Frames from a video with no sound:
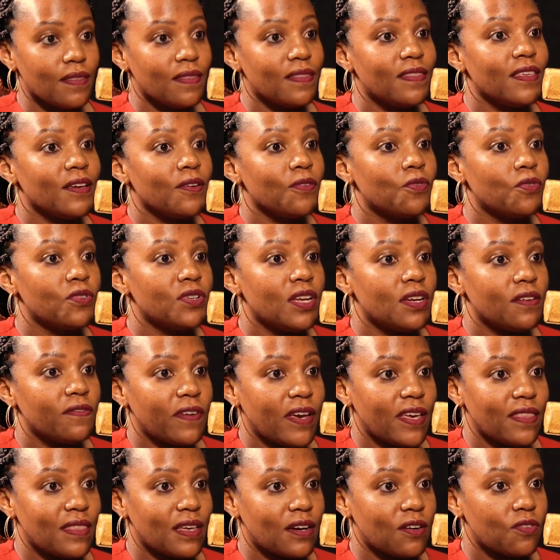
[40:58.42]
They couldn't
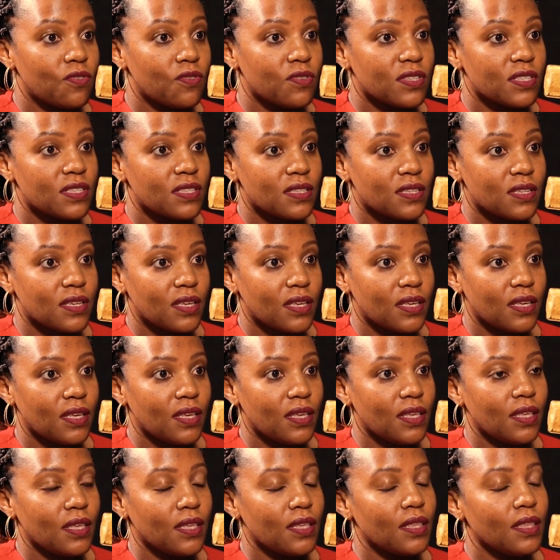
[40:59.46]
find the cause.
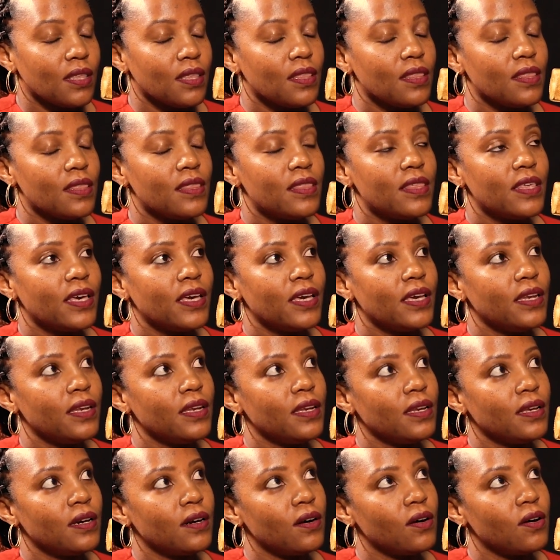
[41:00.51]

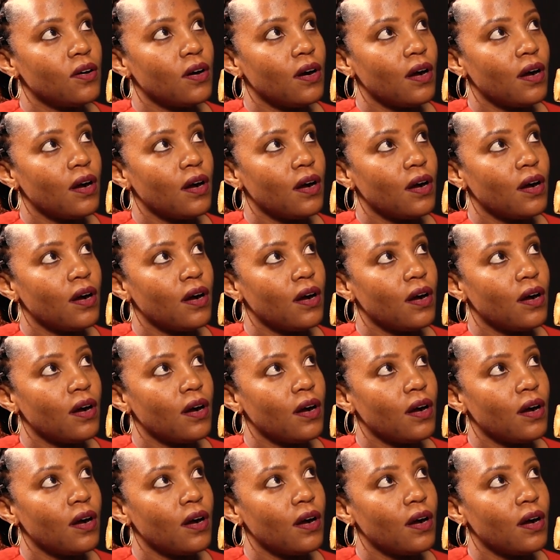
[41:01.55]
Then